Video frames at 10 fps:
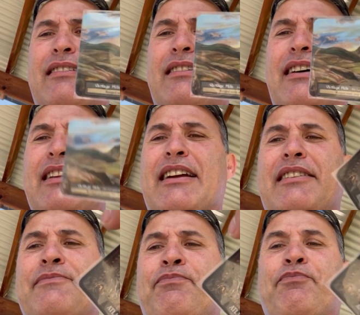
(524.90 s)
I don't know.
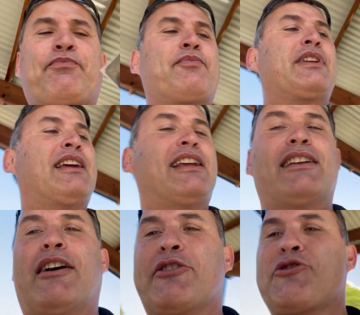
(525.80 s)

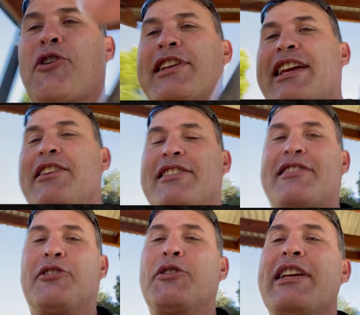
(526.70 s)
I try to get it
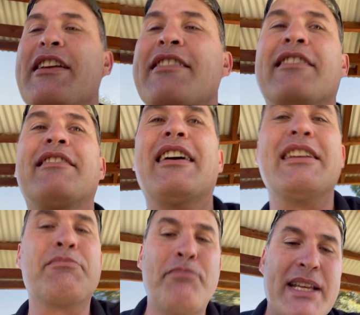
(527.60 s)
looking
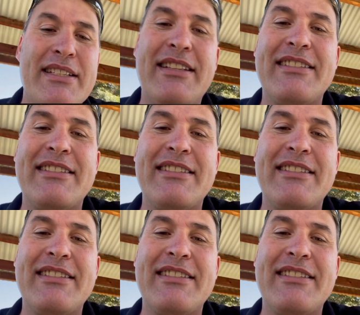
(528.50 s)
as great